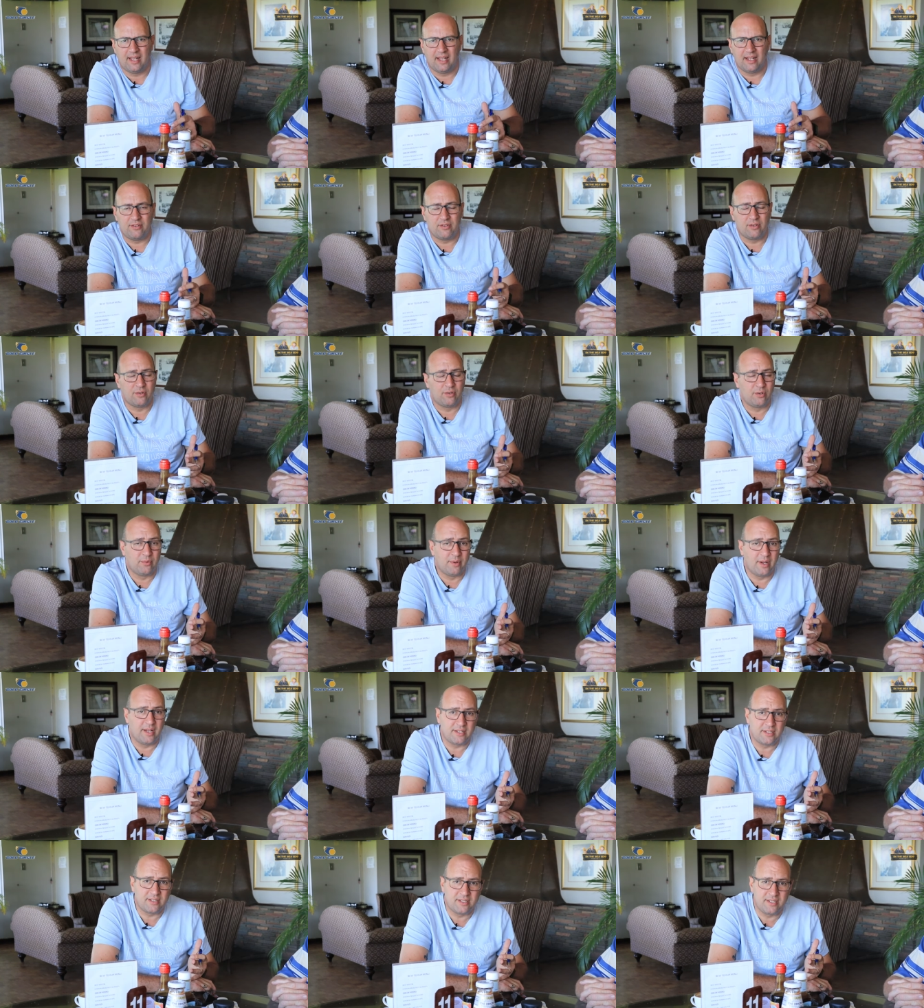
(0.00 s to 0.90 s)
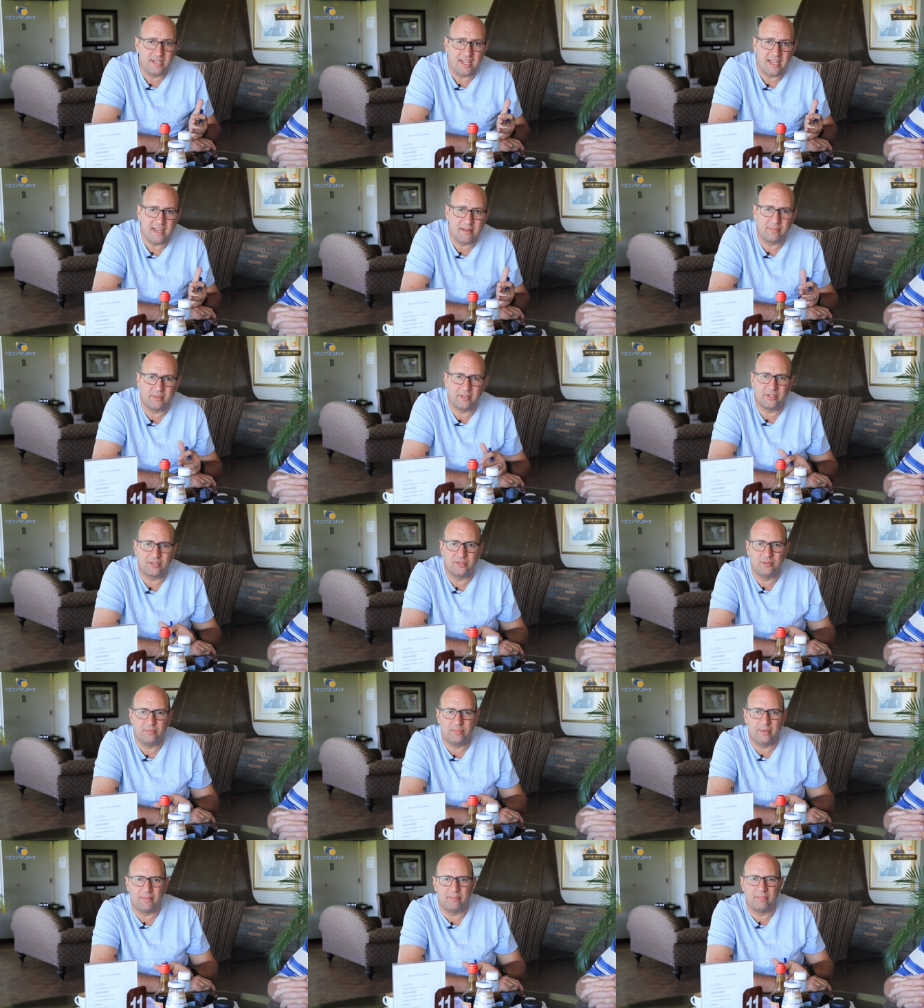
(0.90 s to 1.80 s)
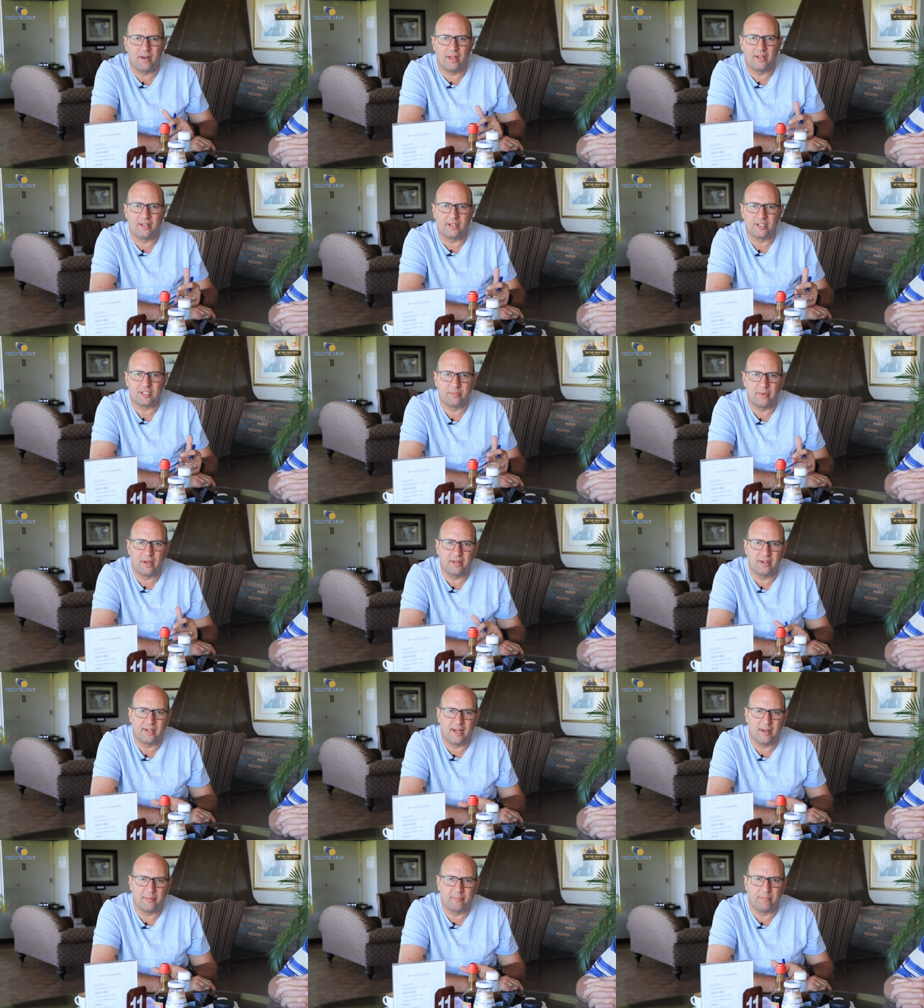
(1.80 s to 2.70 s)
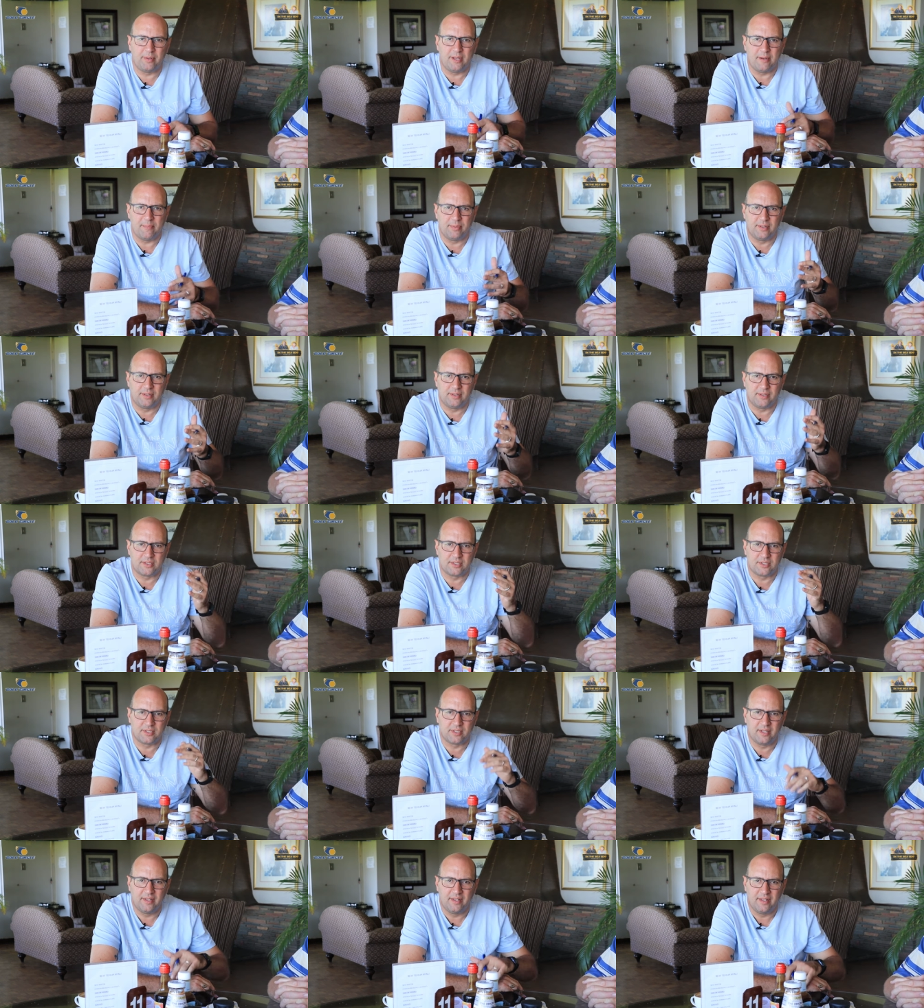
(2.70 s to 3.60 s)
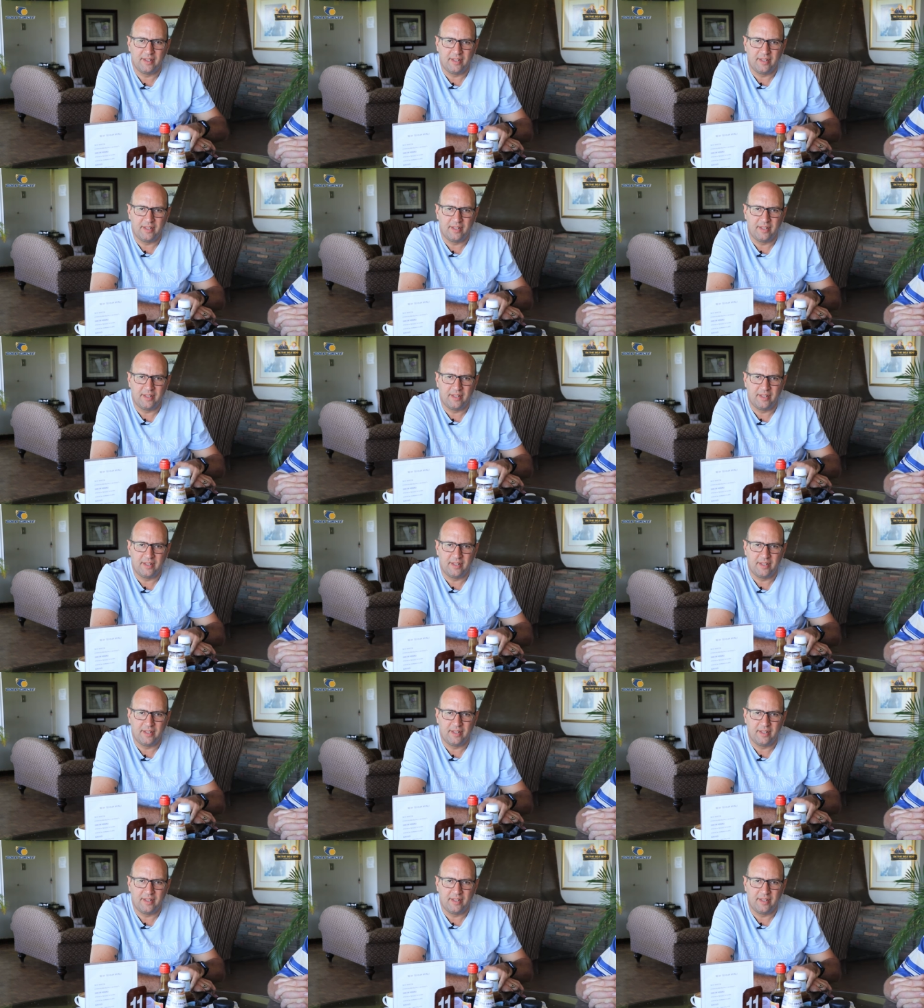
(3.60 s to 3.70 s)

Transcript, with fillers: And you're always deemed to be blowing smoke up people's